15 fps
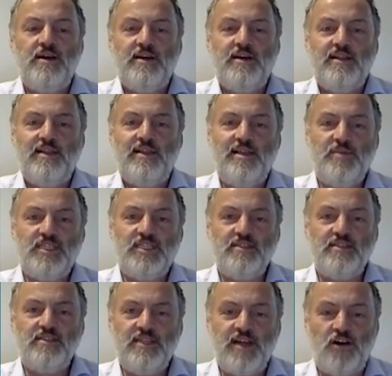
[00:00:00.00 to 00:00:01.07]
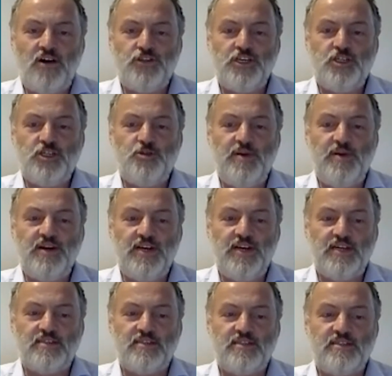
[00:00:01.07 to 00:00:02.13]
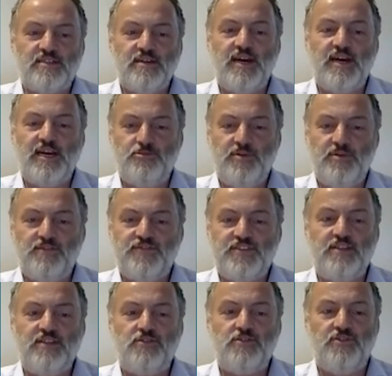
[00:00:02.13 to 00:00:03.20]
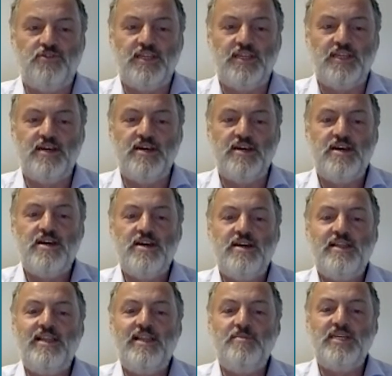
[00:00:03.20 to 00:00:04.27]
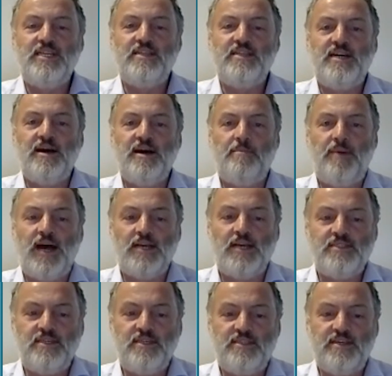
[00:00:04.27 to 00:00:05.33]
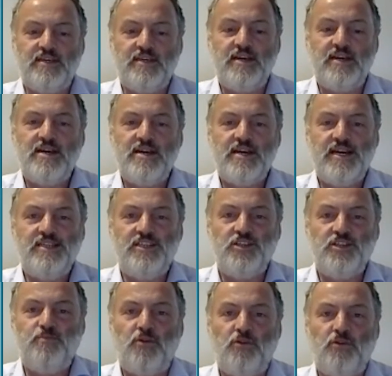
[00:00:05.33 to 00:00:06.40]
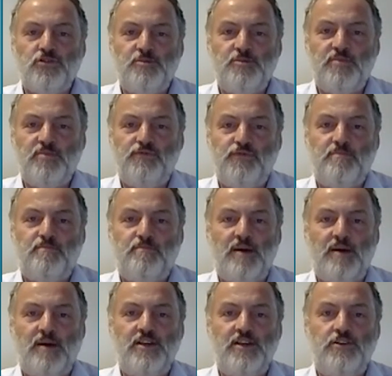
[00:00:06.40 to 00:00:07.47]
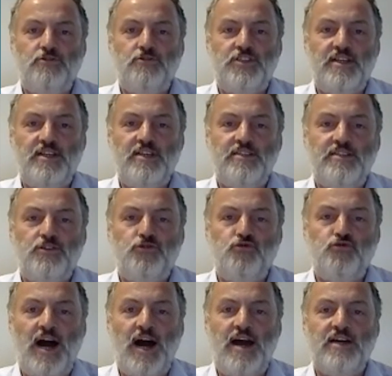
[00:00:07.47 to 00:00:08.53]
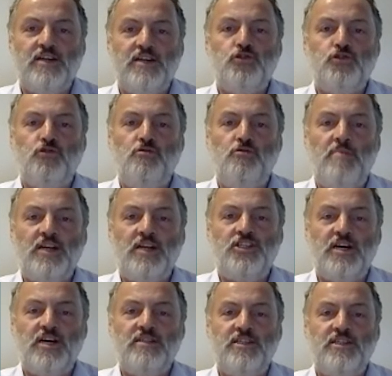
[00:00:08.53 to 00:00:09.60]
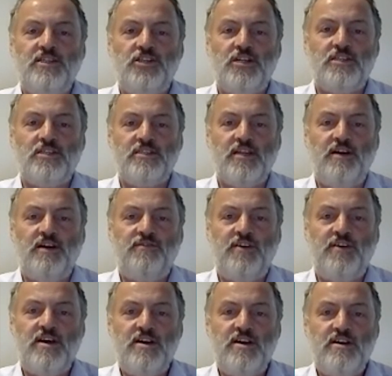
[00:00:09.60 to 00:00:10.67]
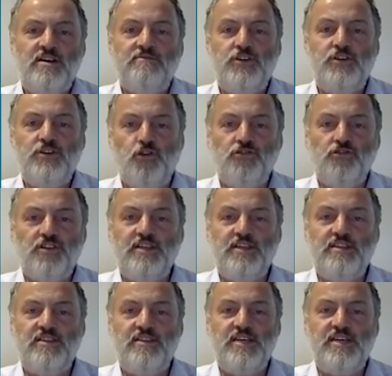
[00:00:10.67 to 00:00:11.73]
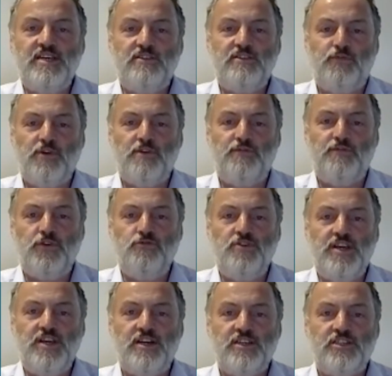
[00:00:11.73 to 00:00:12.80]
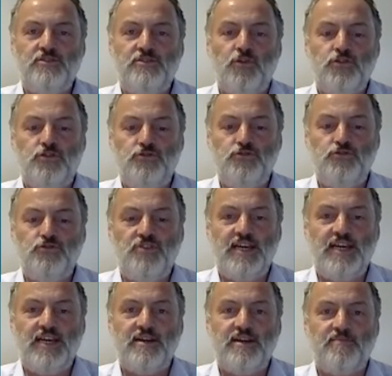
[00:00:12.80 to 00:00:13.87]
Limited in-house experience, as we have said already. Limited capacity. Is it possible for a public utility to hire so much additional staff which you only need for a few years, what to do later?